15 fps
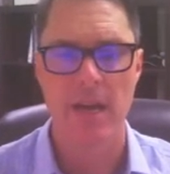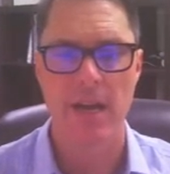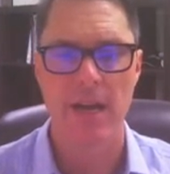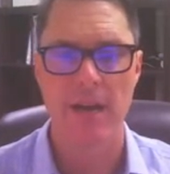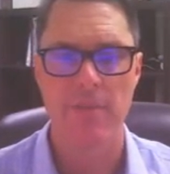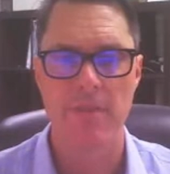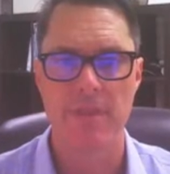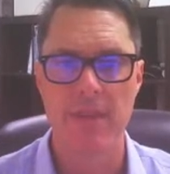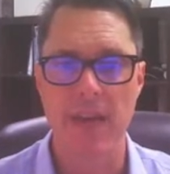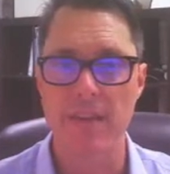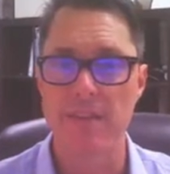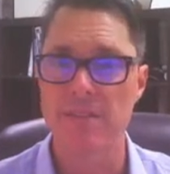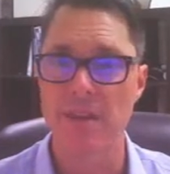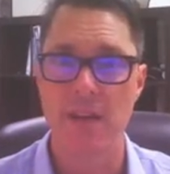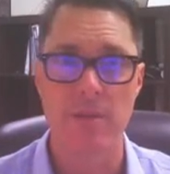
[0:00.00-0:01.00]
That
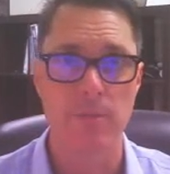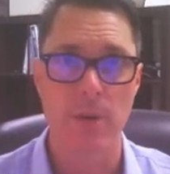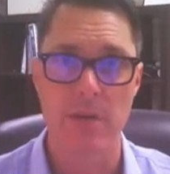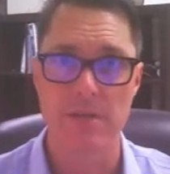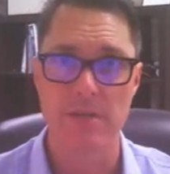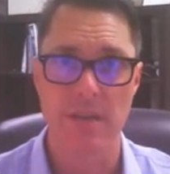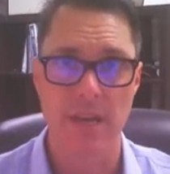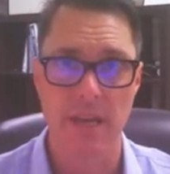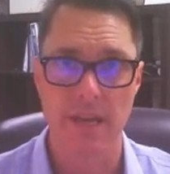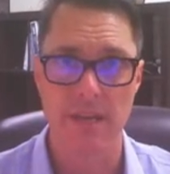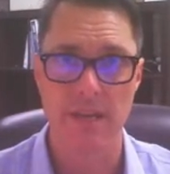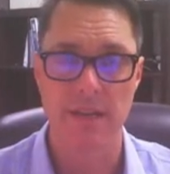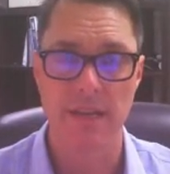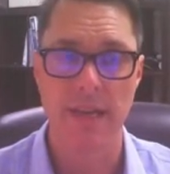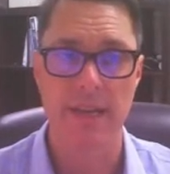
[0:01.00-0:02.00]
is
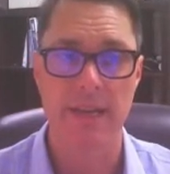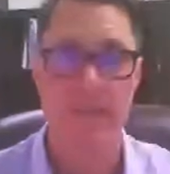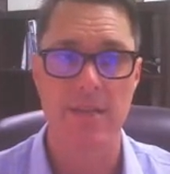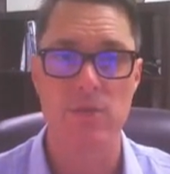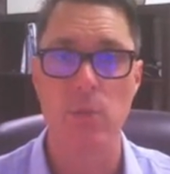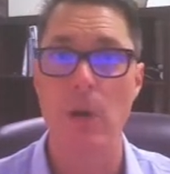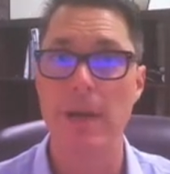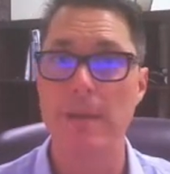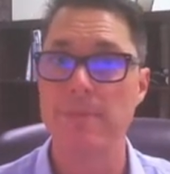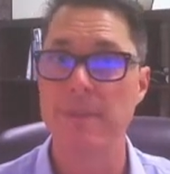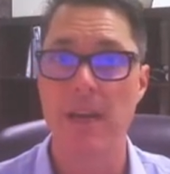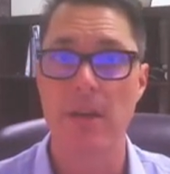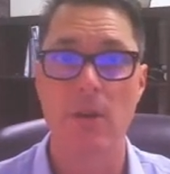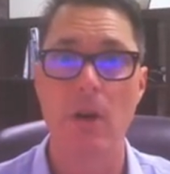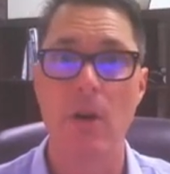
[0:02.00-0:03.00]
unprecedented, and it has wiped
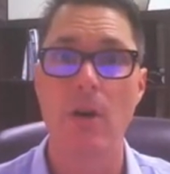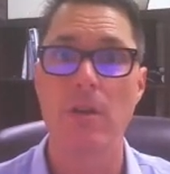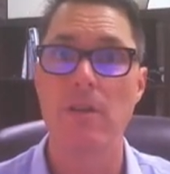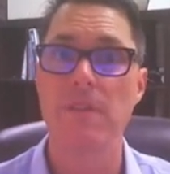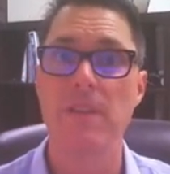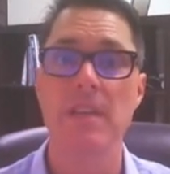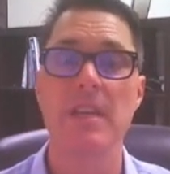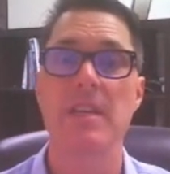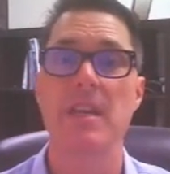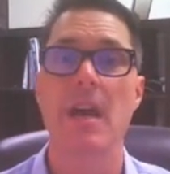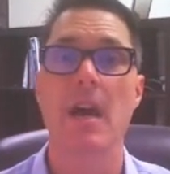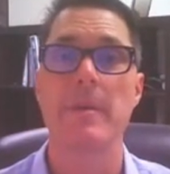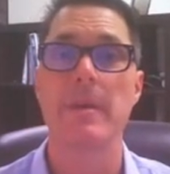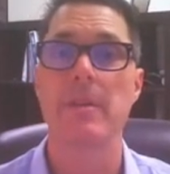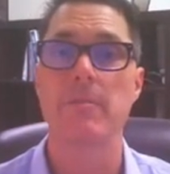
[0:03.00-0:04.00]
out
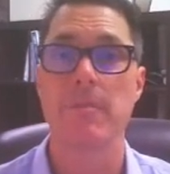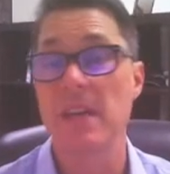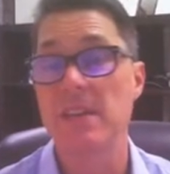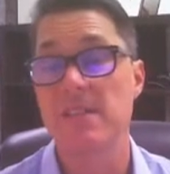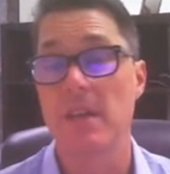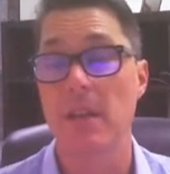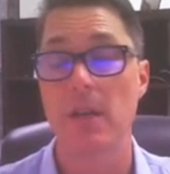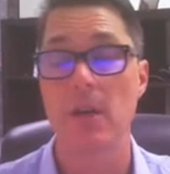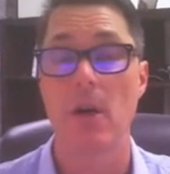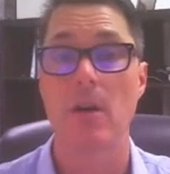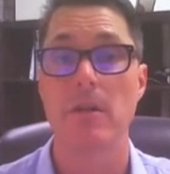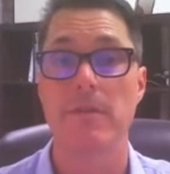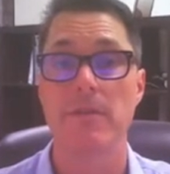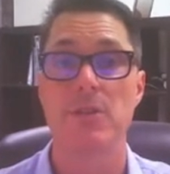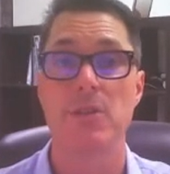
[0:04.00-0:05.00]
basically
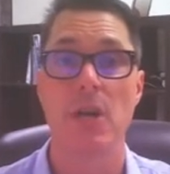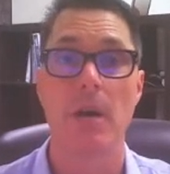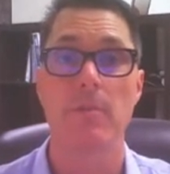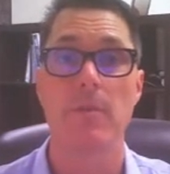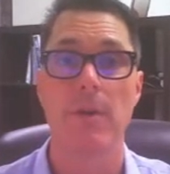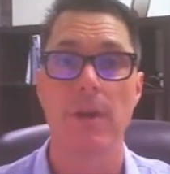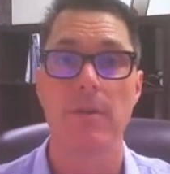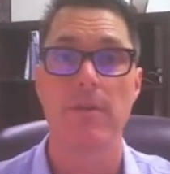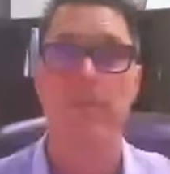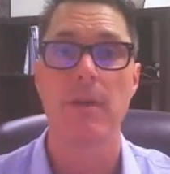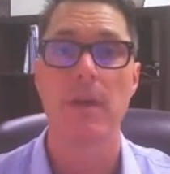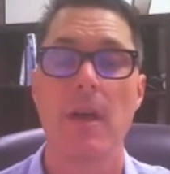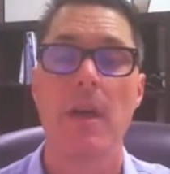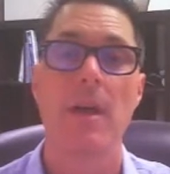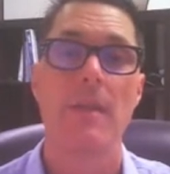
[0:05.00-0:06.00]
all of the job growth
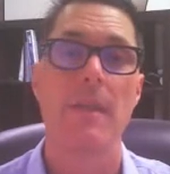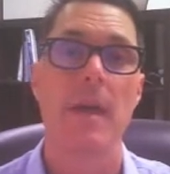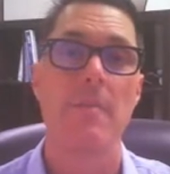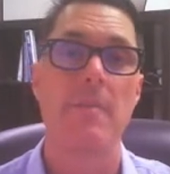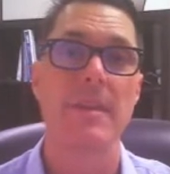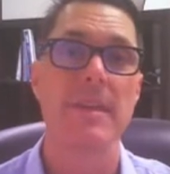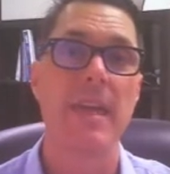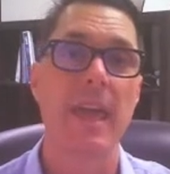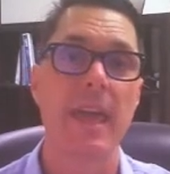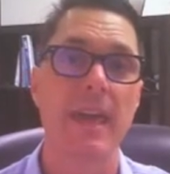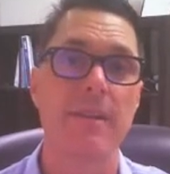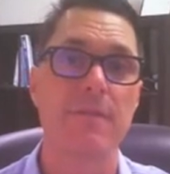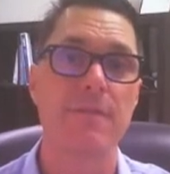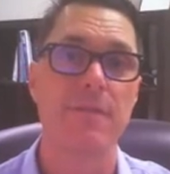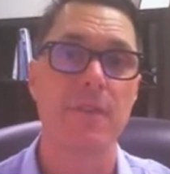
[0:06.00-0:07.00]
that
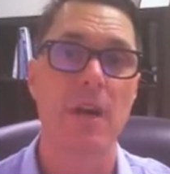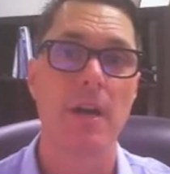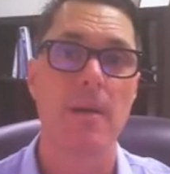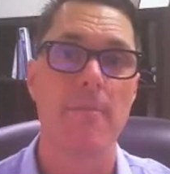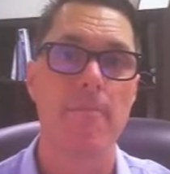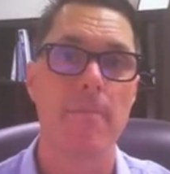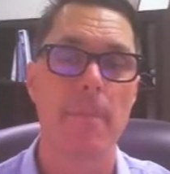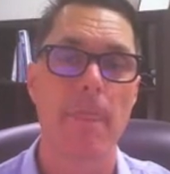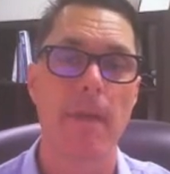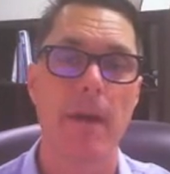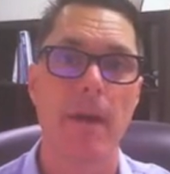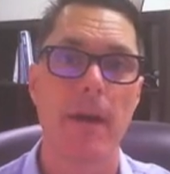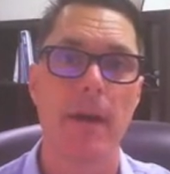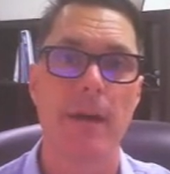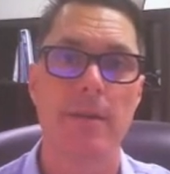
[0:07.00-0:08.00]
began from
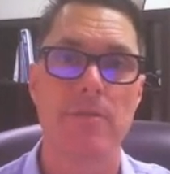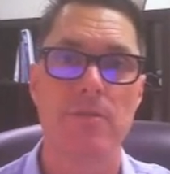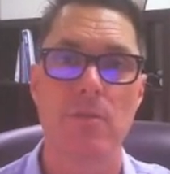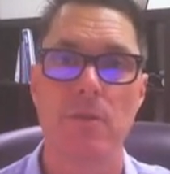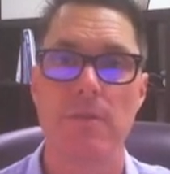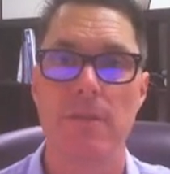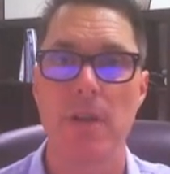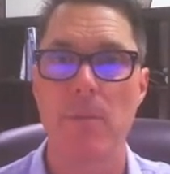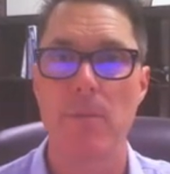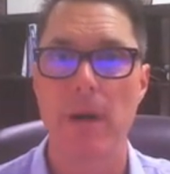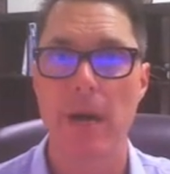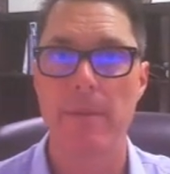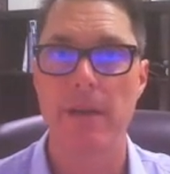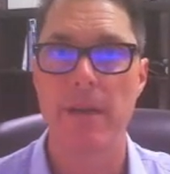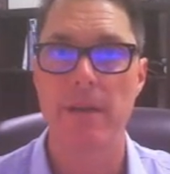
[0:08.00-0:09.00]
sort of the
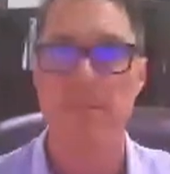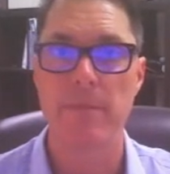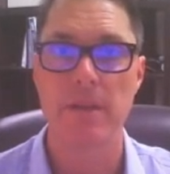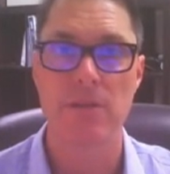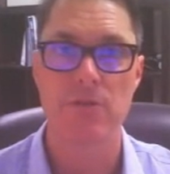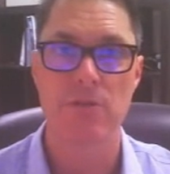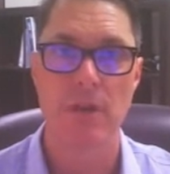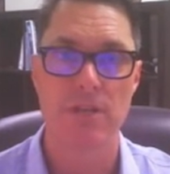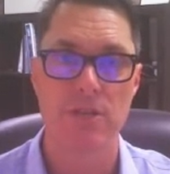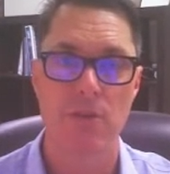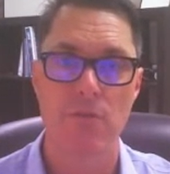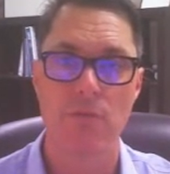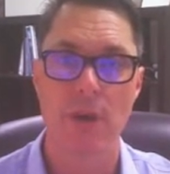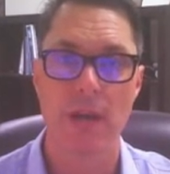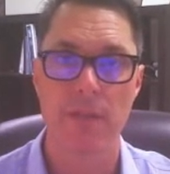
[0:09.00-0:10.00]
Obama administration
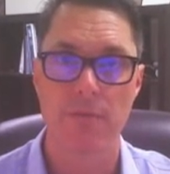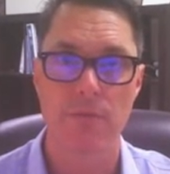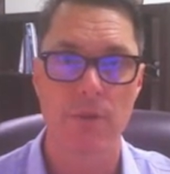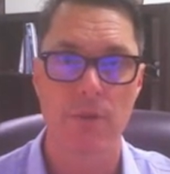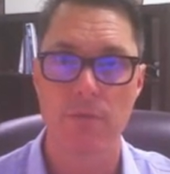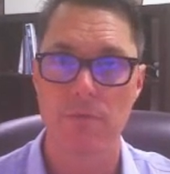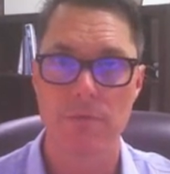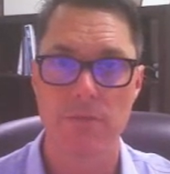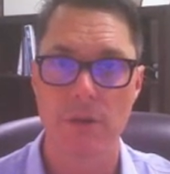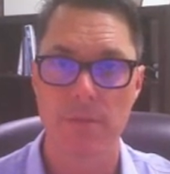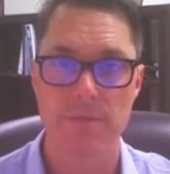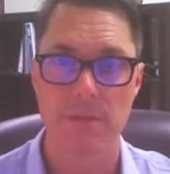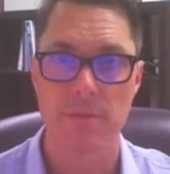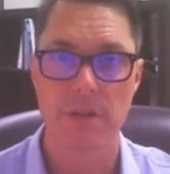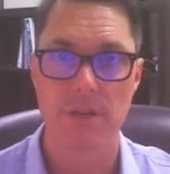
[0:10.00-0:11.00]
right through
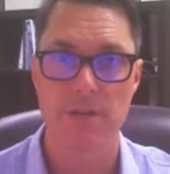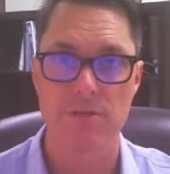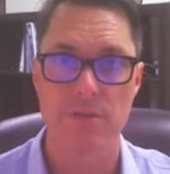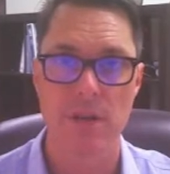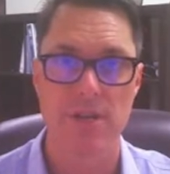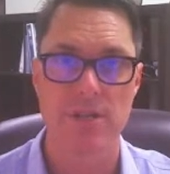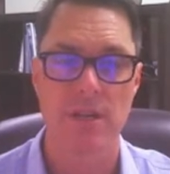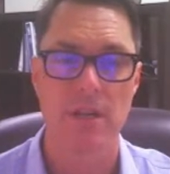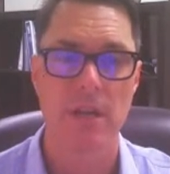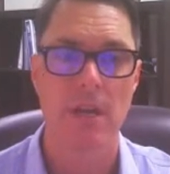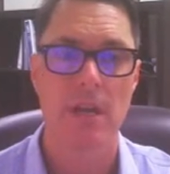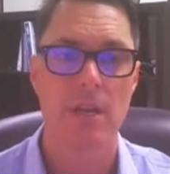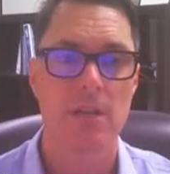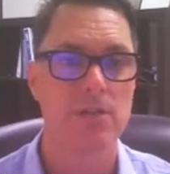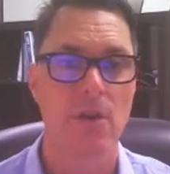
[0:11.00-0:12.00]
Trump's administration.
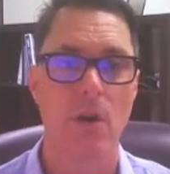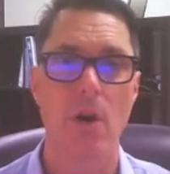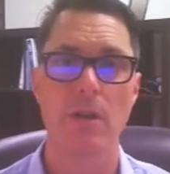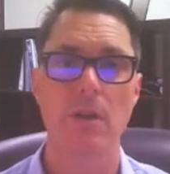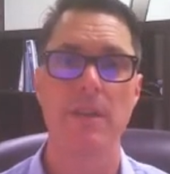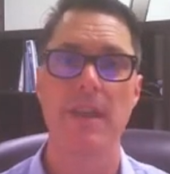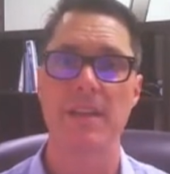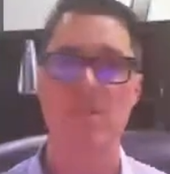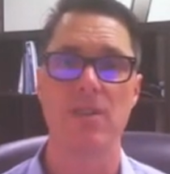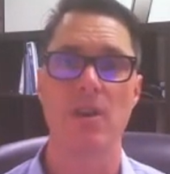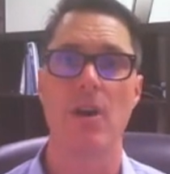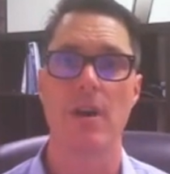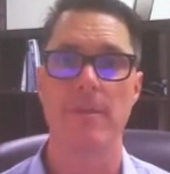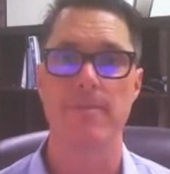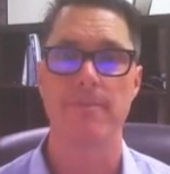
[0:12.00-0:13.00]
So all of that's
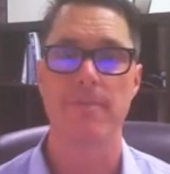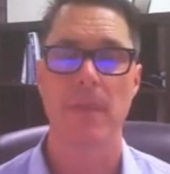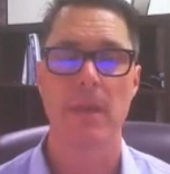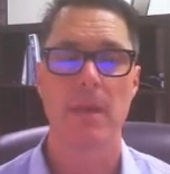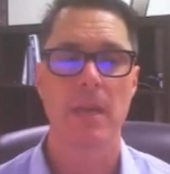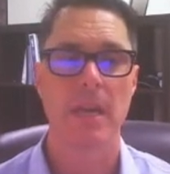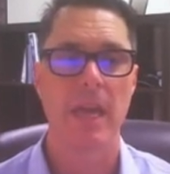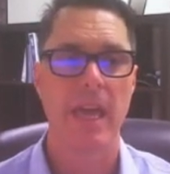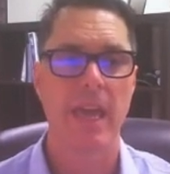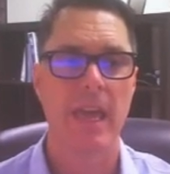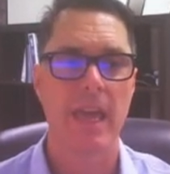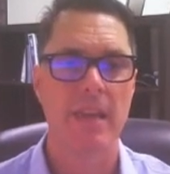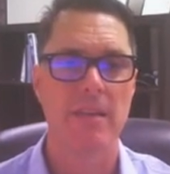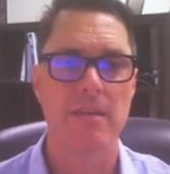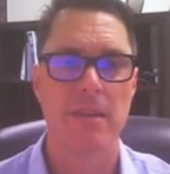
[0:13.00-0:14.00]
gone,
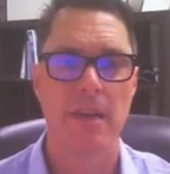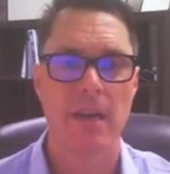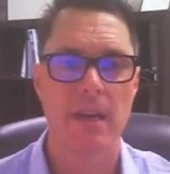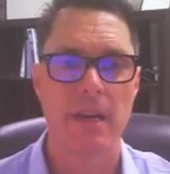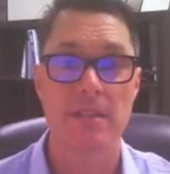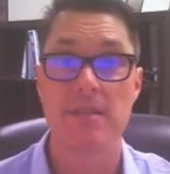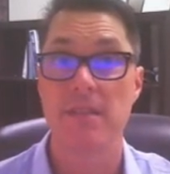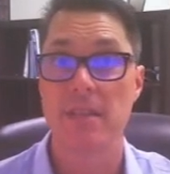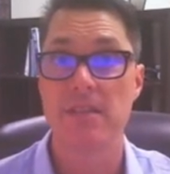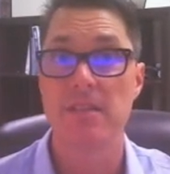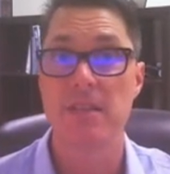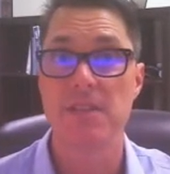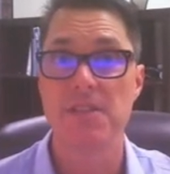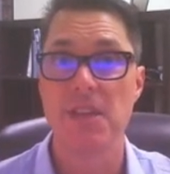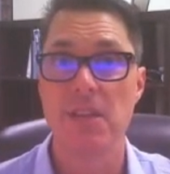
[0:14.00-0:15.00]
and it's
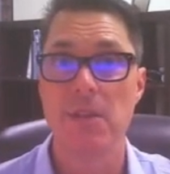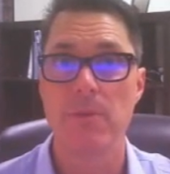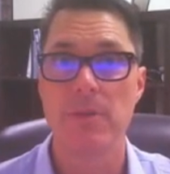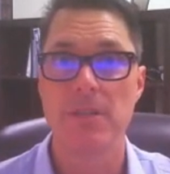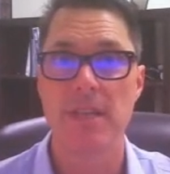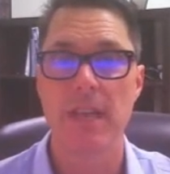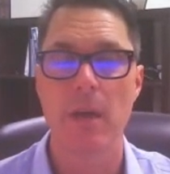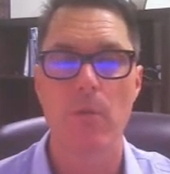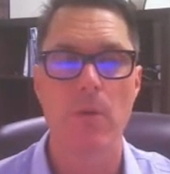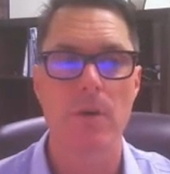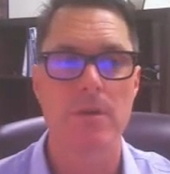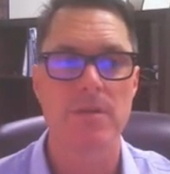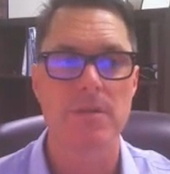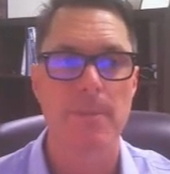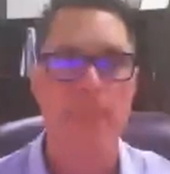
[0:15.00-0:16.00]
continuing to get
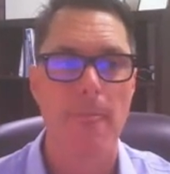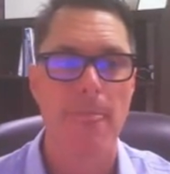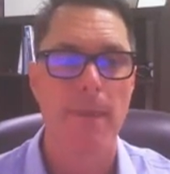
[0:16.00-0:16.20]
worse.